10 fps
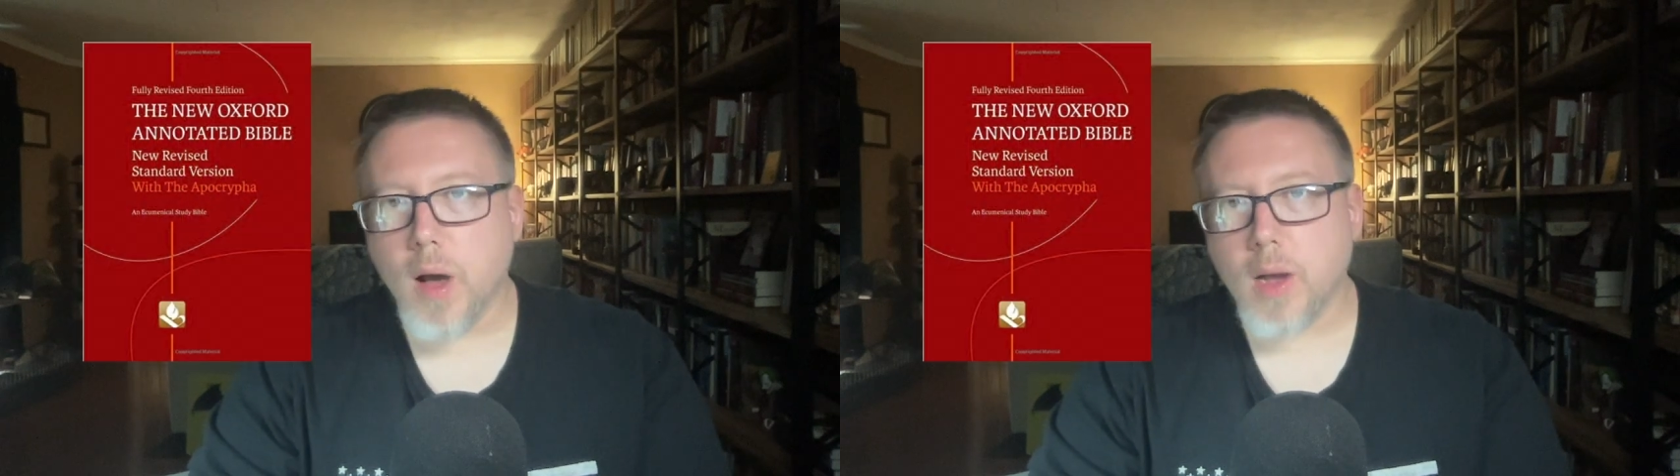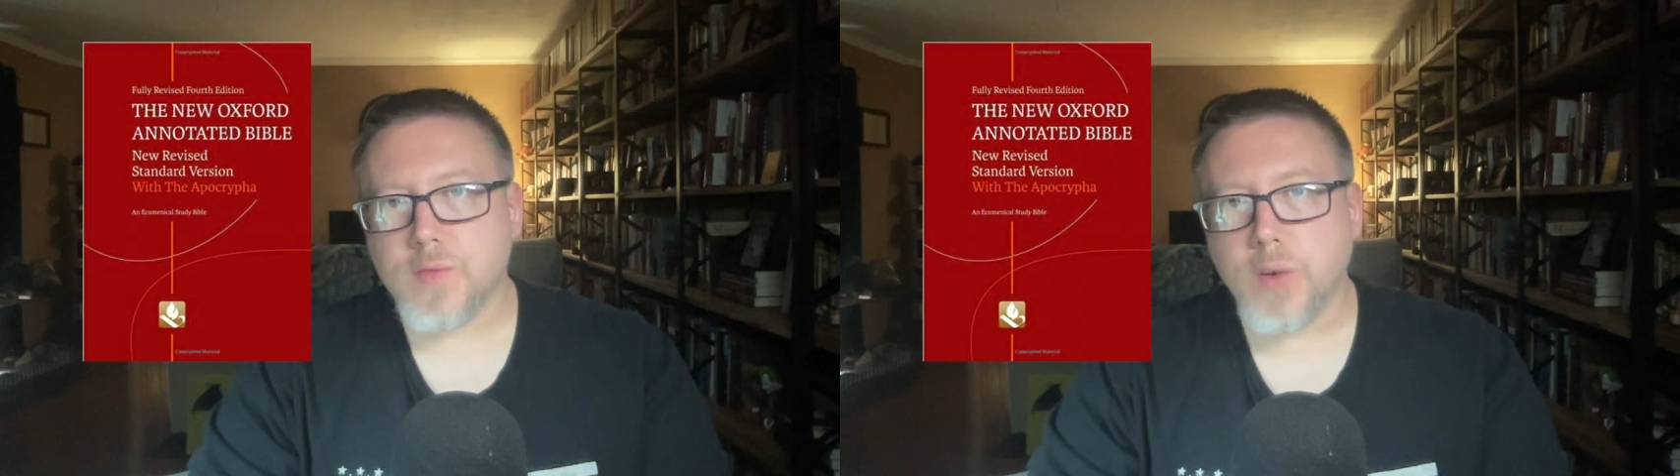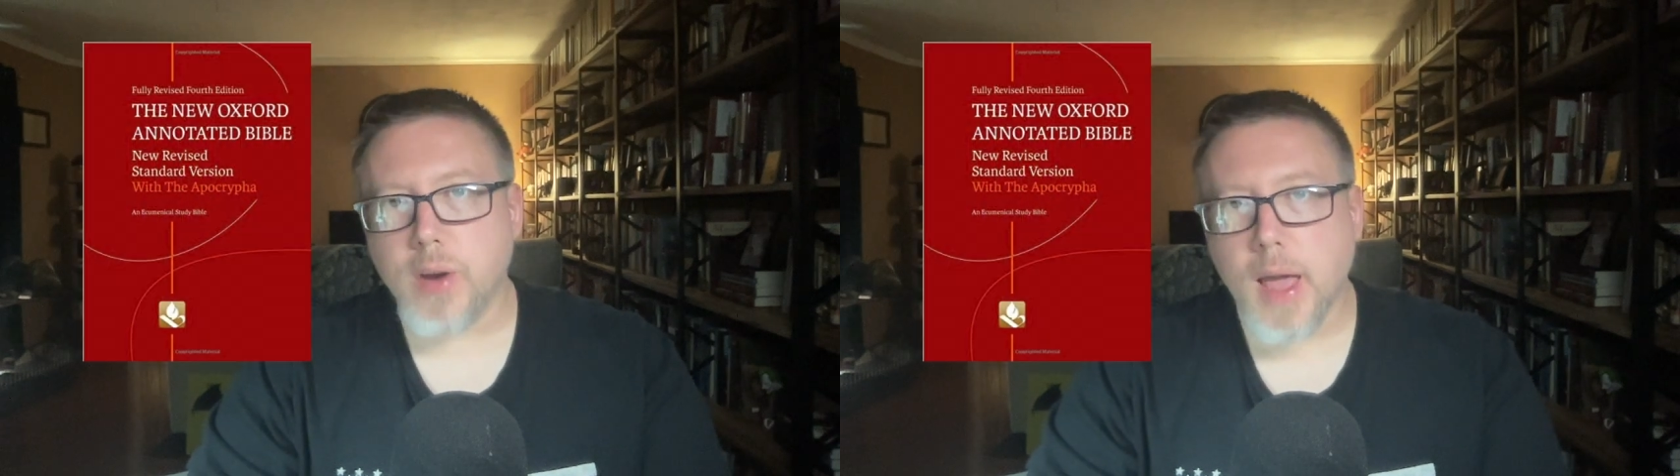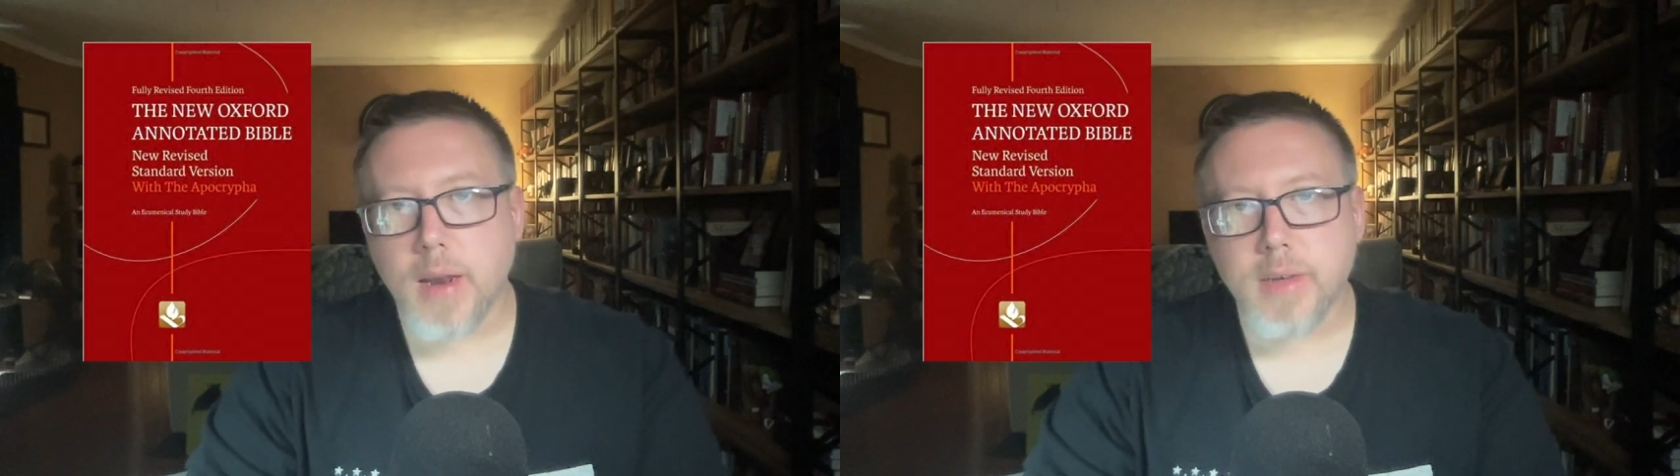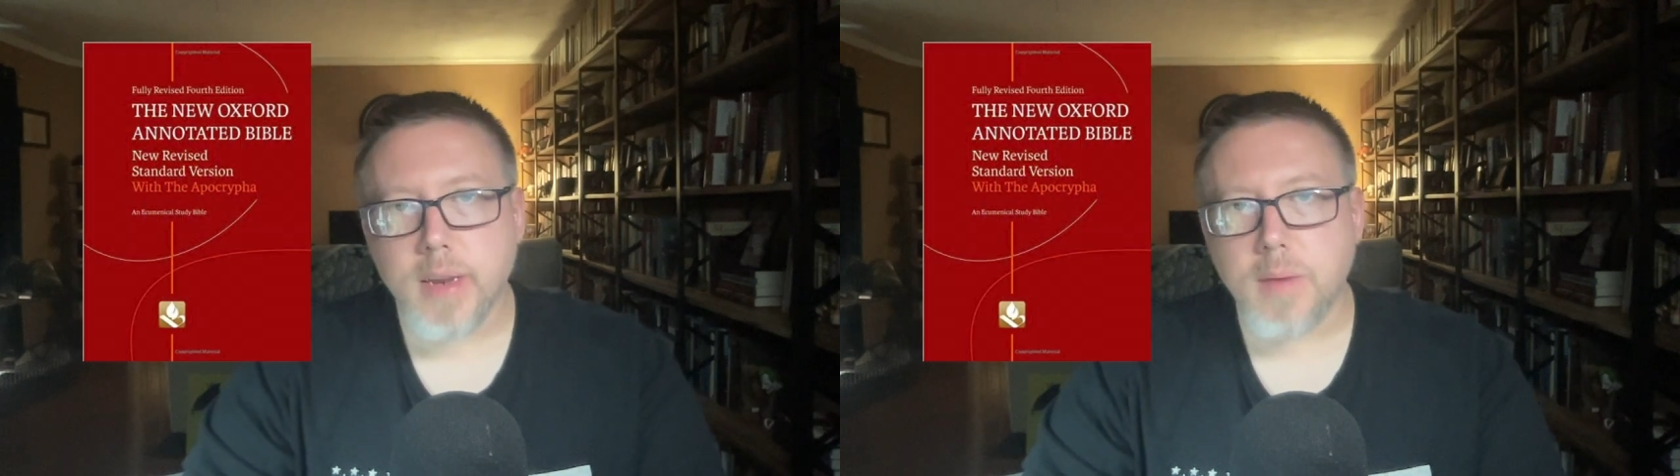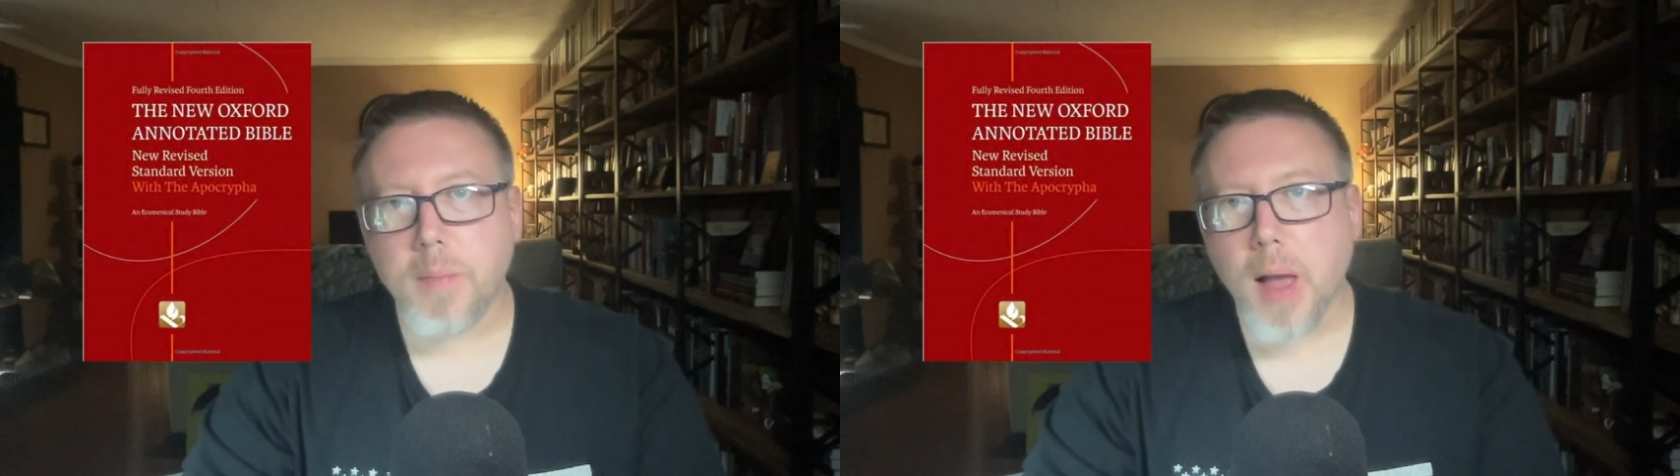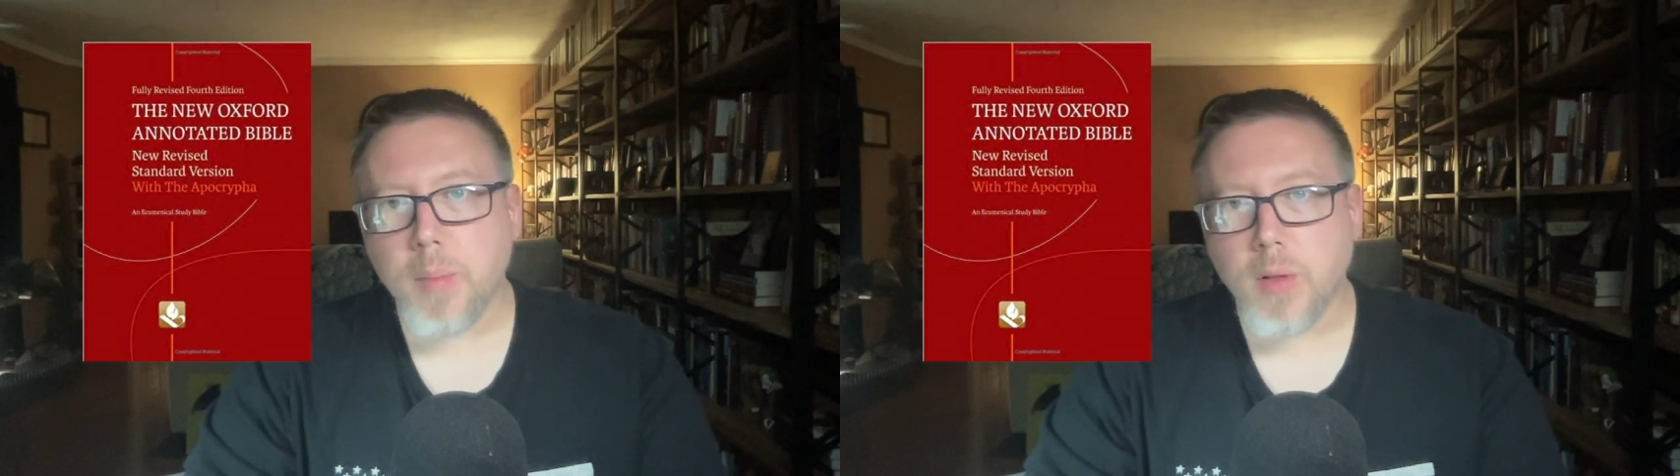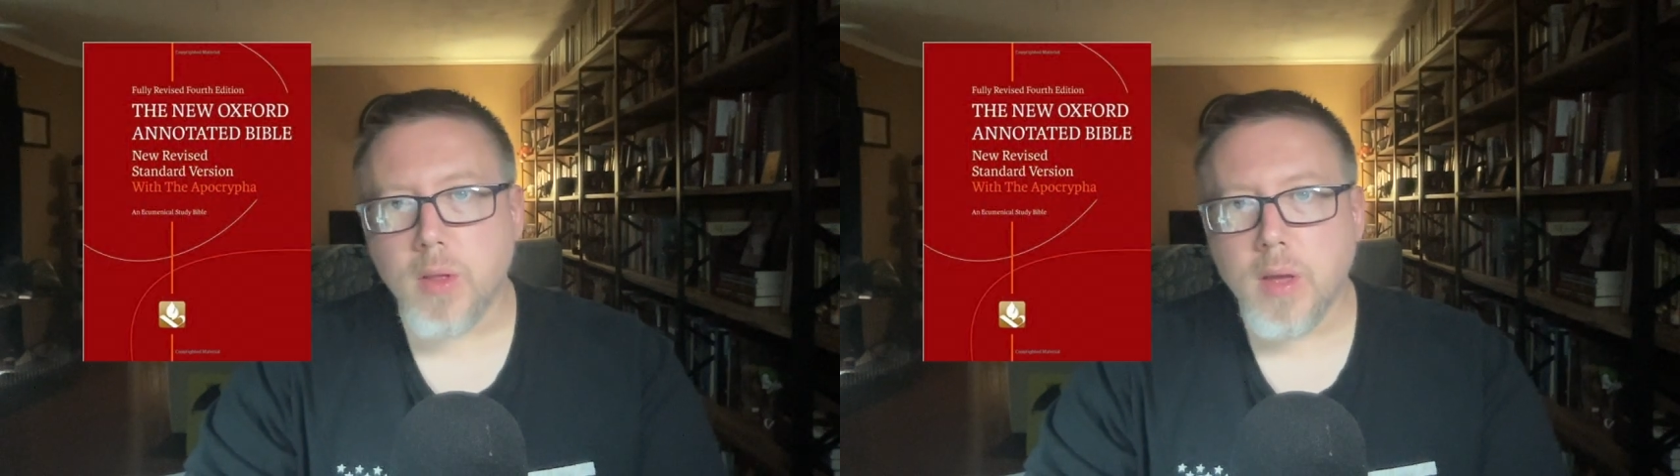Oxford Annotated
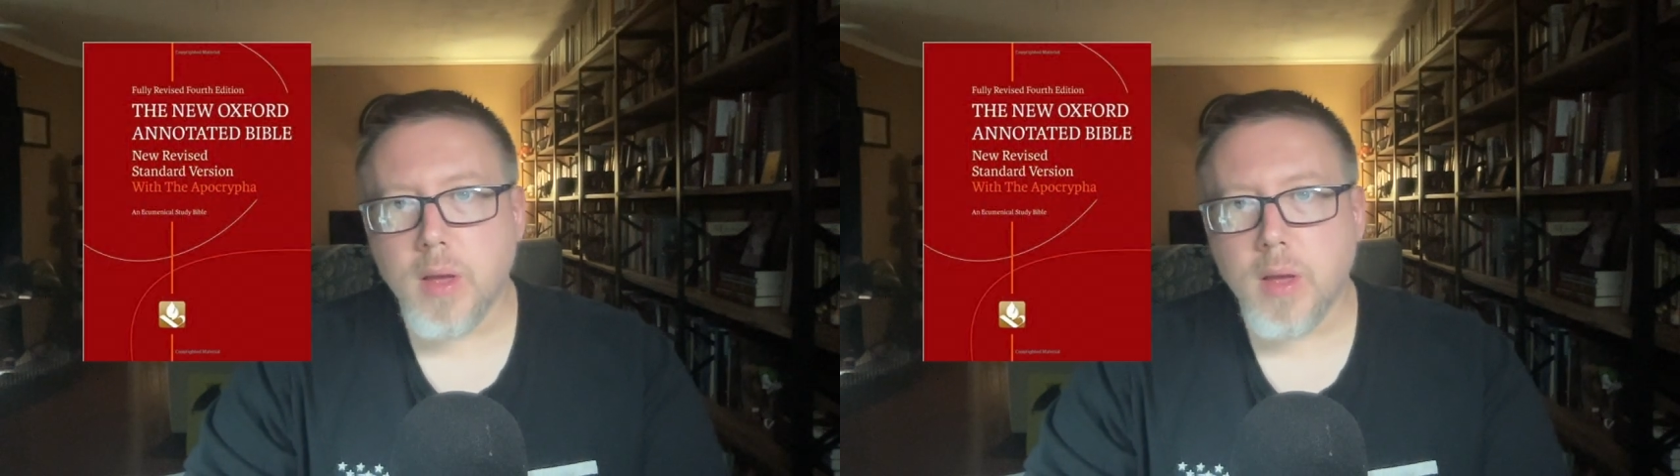Bible,